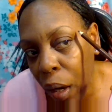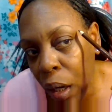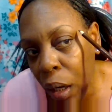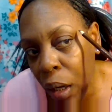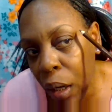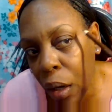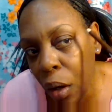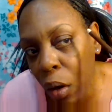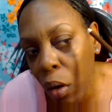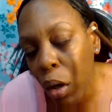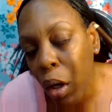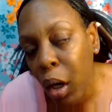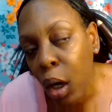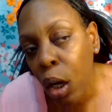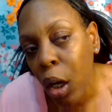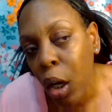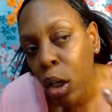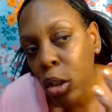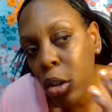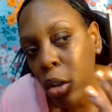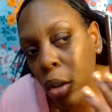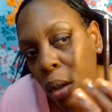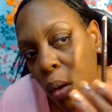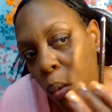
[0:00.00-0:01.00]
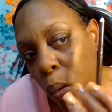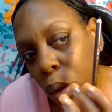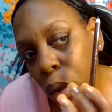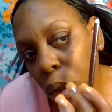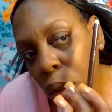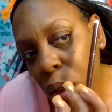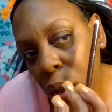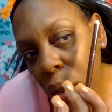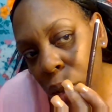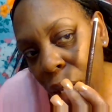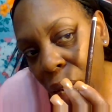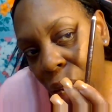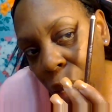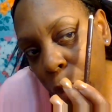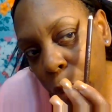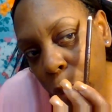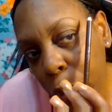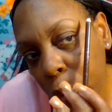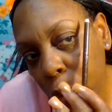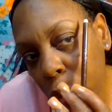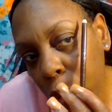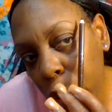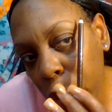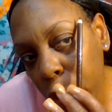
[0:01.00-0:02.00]
here. So you want to stop
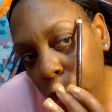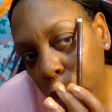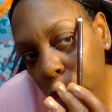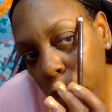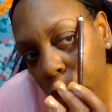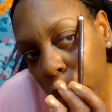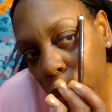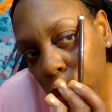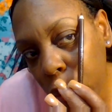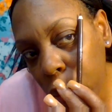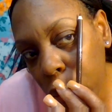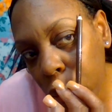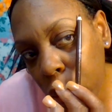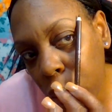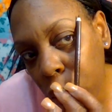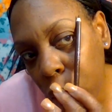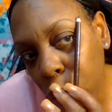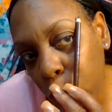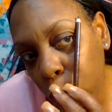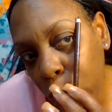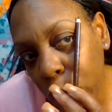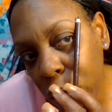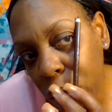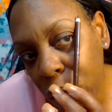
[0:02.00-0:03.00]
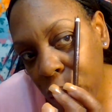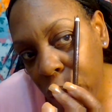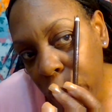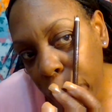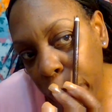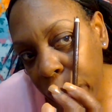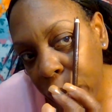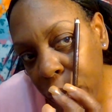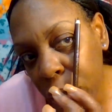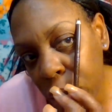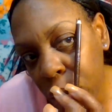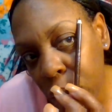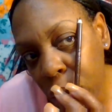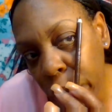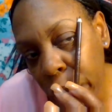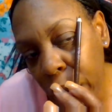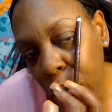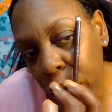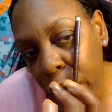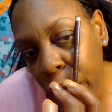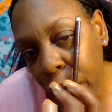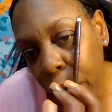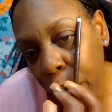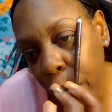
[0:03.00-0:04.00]
with the pencil
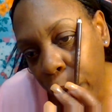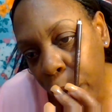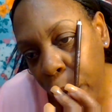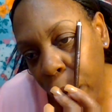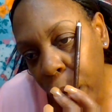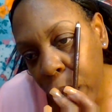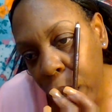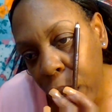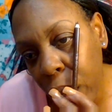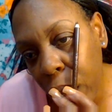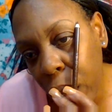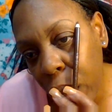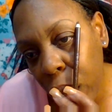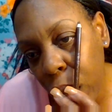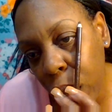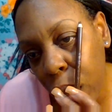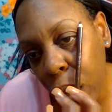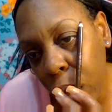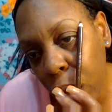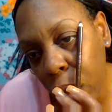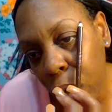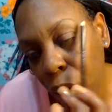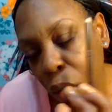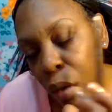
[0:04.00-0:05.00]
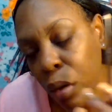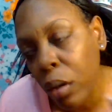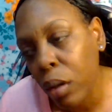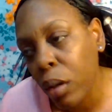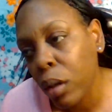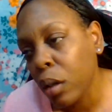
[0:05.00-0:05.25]
about like right here